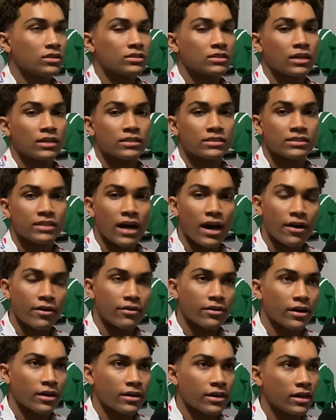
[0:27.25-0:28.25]
It's like
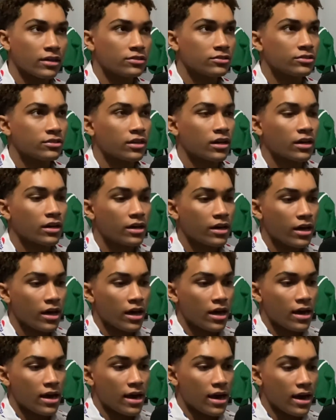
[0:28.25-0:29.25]
Saturday, yesterday.
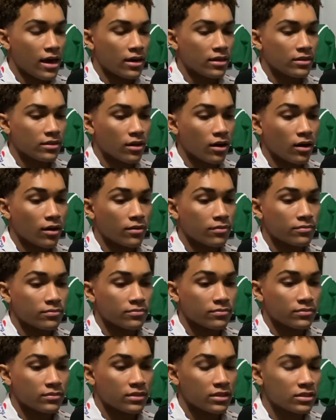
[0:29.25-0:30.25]
And
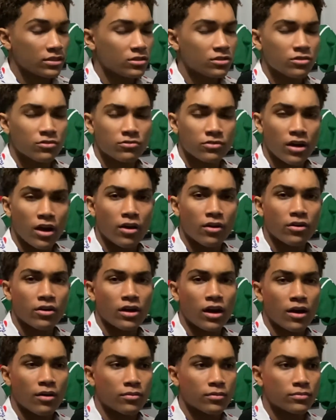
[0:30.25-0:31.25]
this is a very good
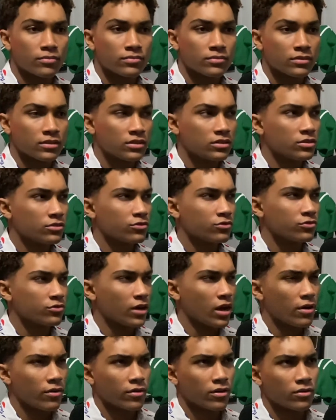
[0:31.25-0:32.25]
album. This is a
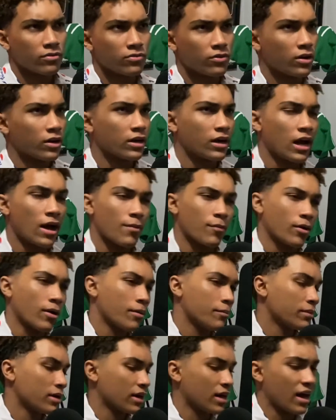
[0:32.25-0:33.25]
very good fucking album.
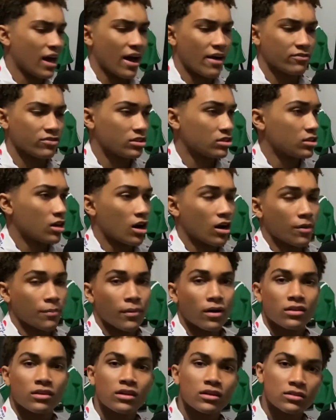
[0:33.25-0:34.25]
I'm like, I have to talk
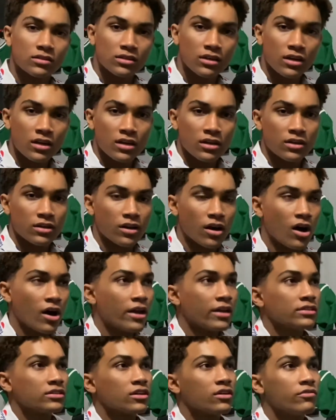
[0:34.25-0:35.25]
about this, you know.
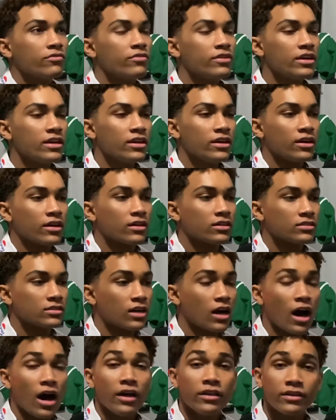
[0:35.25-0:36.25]
And it's convenient because
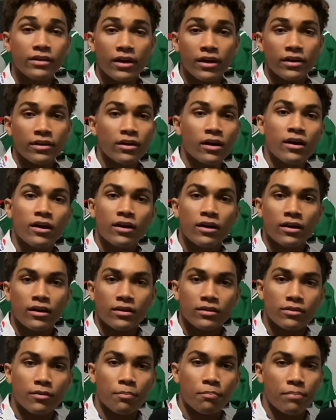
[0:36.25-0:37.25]
Kanye,
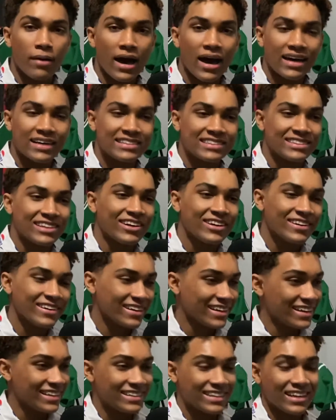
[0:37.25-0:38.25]
the
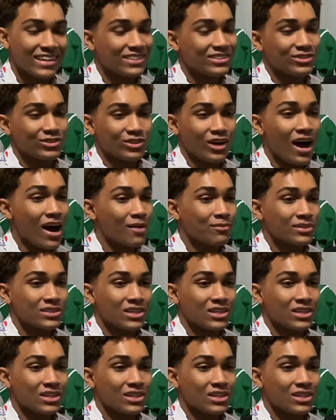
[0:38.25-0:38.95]
bastard, he didn't drop.